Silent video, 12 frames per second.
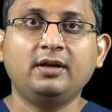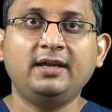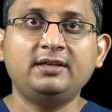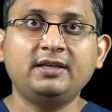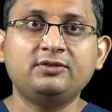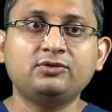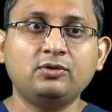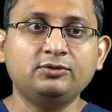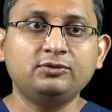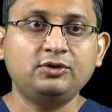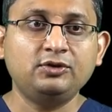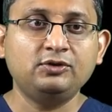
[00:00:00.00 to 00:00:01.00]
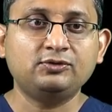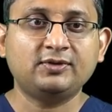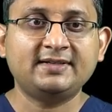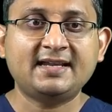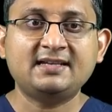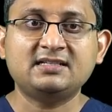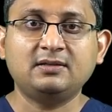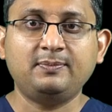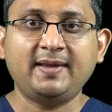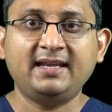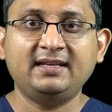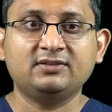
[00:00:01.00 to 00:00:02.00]
It is also used for dental
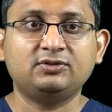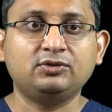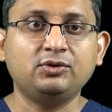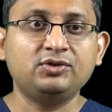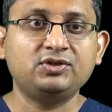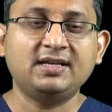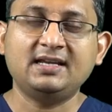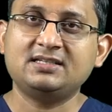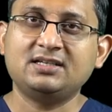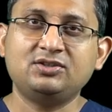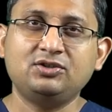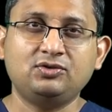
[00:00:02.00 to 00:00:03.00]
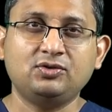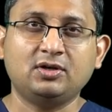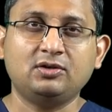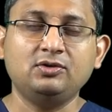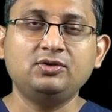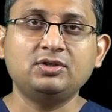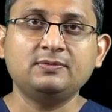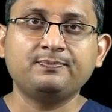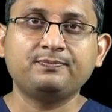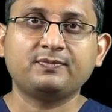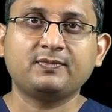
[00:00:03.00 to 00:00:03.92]
pain associated due to occlusion.